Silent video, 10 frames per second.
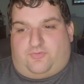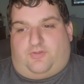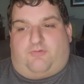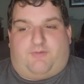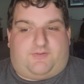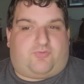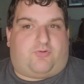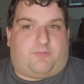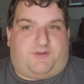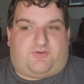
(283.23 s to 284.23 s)
the great
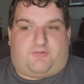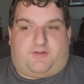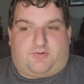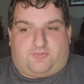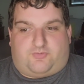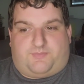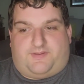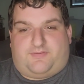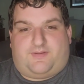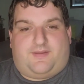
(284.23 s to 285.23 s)
score by Jerry
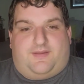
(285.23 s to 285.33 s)
Goldsmith,